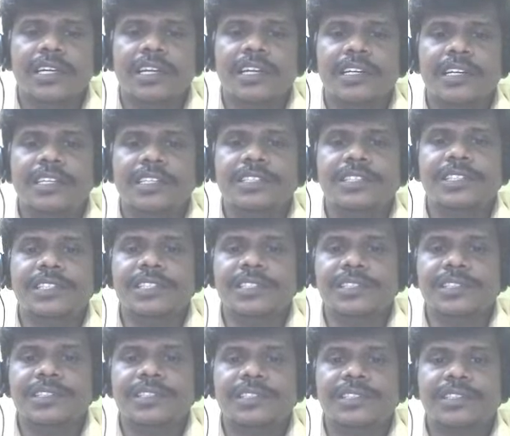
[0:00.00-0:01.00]

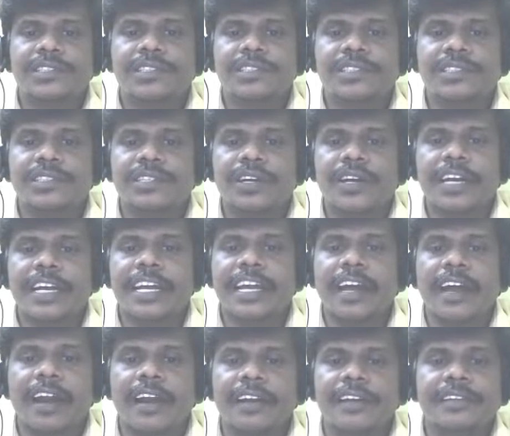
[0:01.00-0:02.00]
disease,
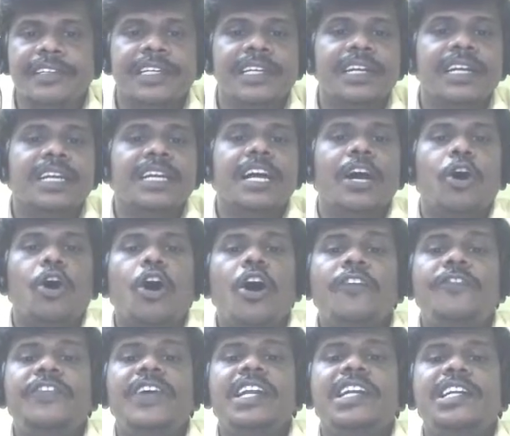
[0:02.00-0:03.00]
CAD,
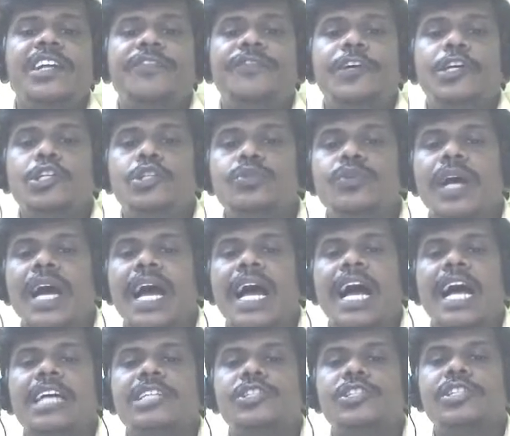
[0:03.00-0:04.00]
often referred to
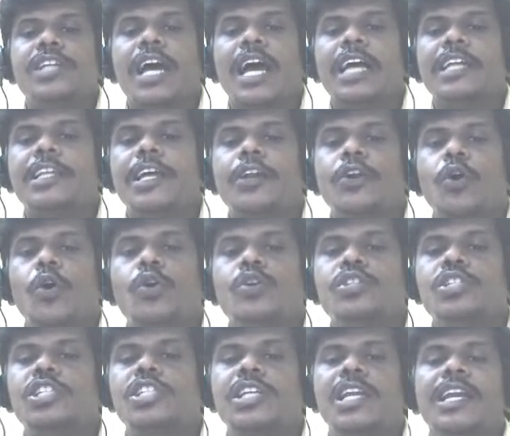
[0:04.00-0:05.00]
as
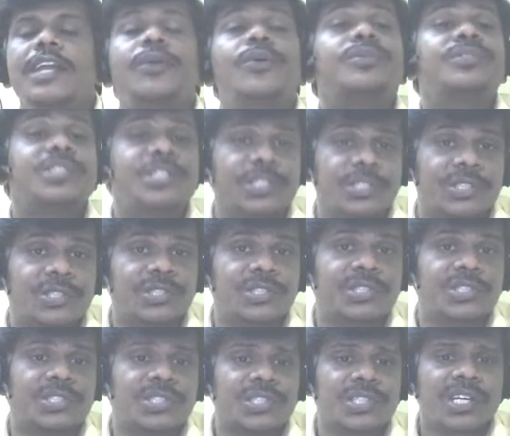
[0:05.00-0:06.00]

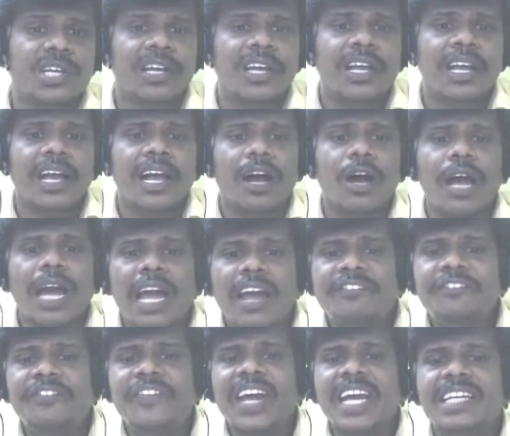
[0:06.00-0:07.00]
atherosclerosis,
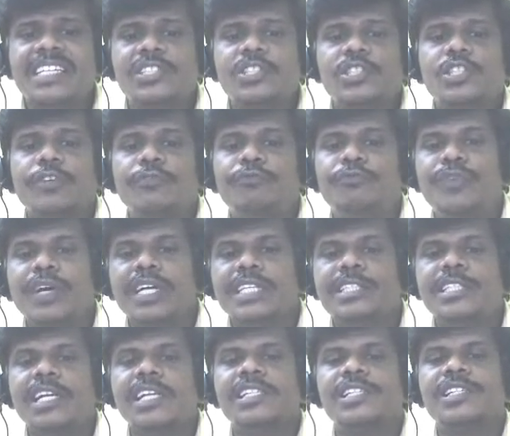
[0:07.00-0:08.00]
affects the
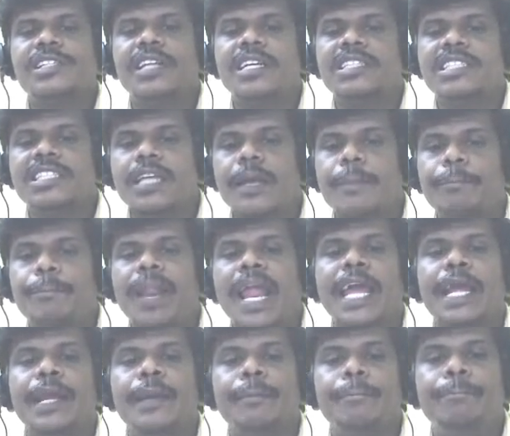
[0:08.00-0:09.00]
vessels that
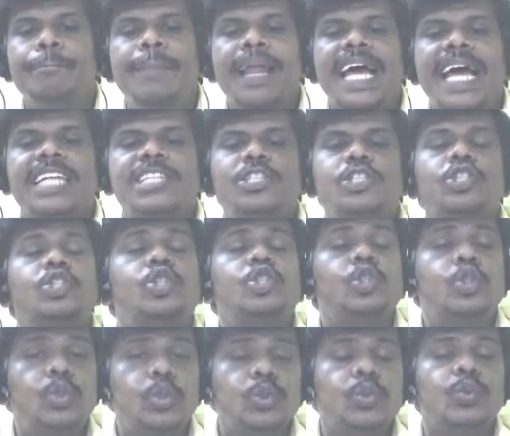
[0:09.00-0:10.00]
supply blood
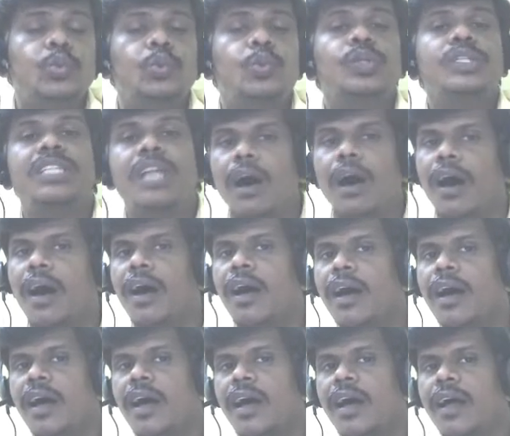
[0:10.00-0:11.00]
to the
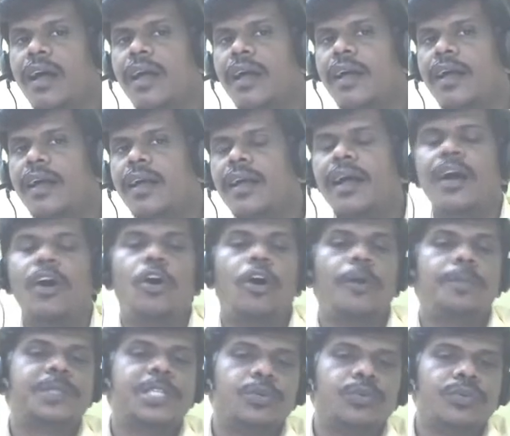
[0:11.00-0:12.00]

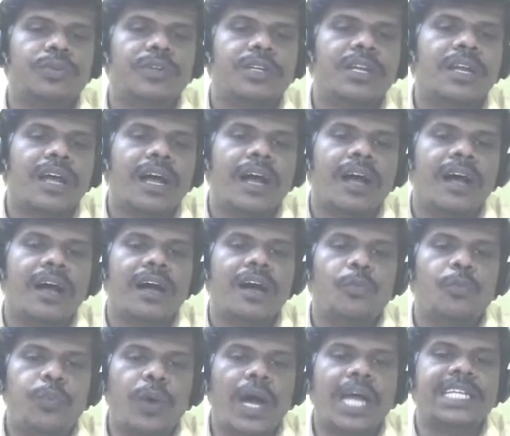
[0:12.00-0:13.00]
option
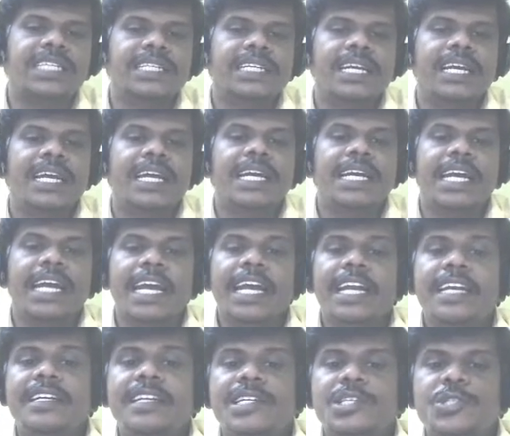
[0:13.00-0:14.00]
1,
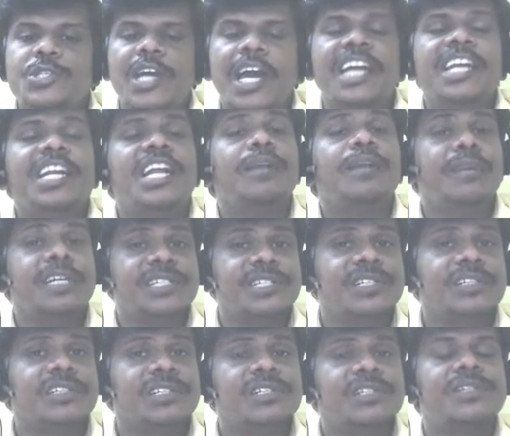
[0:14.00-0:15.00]
intestinal
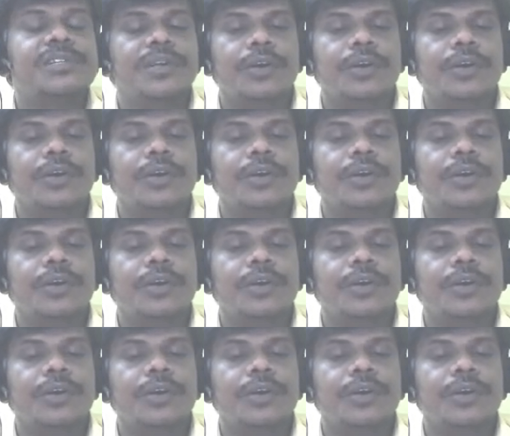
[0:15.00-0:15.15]
muscles,